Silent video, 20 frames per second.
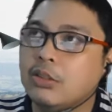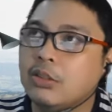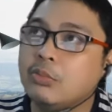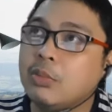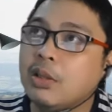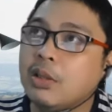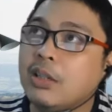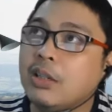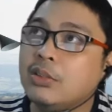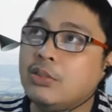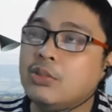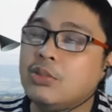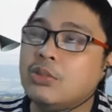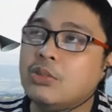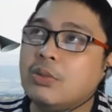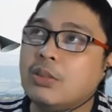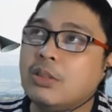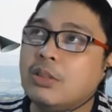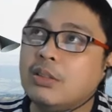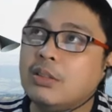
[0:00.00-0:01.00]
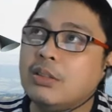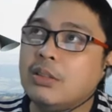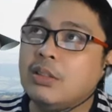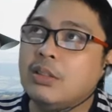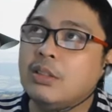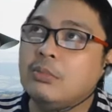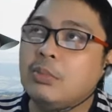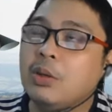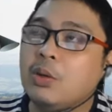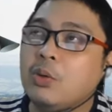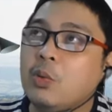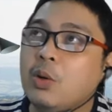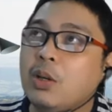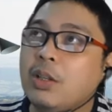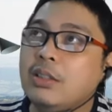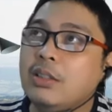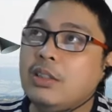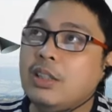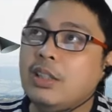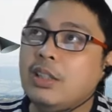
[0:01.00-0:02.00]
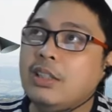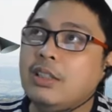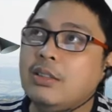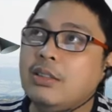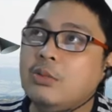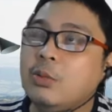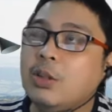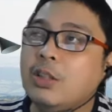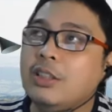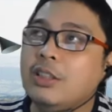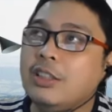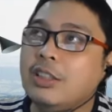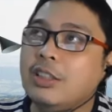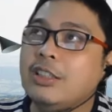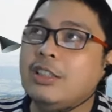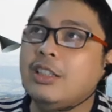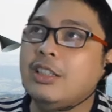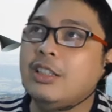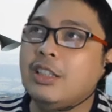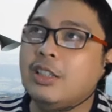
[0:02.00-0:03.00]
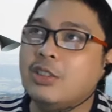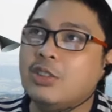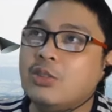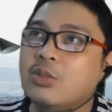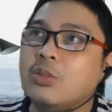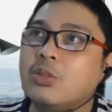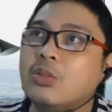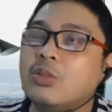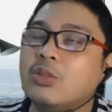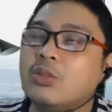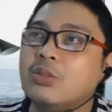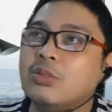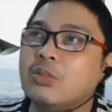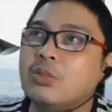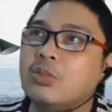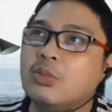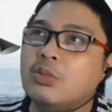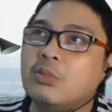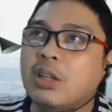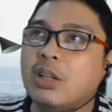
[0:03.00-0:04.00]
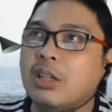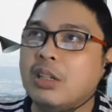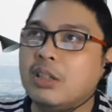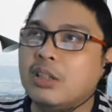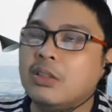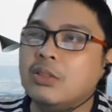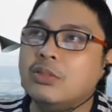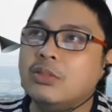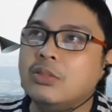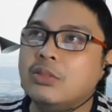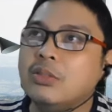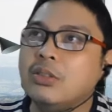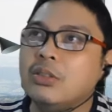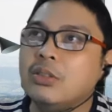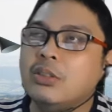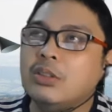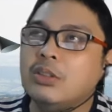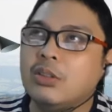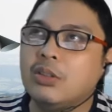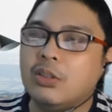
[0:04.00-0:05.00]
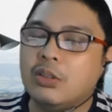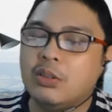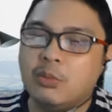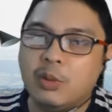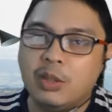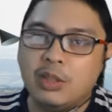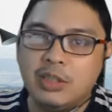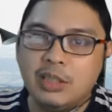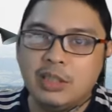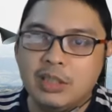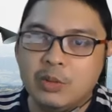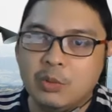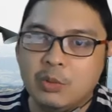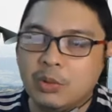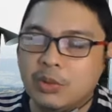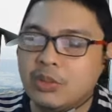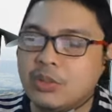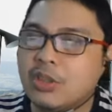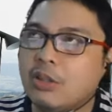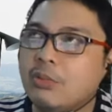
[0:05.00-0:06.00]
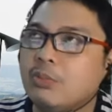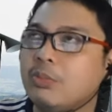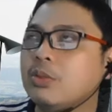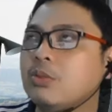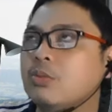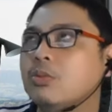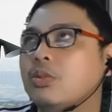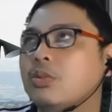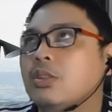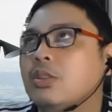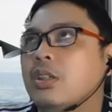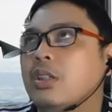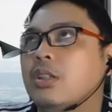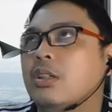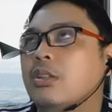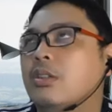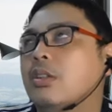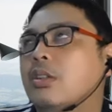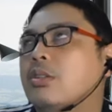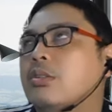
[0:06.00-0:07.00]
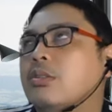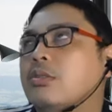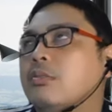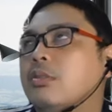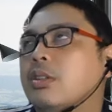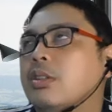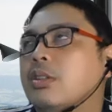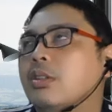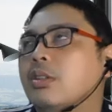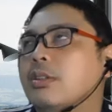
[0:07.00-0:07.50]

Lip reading: ano ba ang usual pag one day na lecture siguro mga around or one day na workshop would take around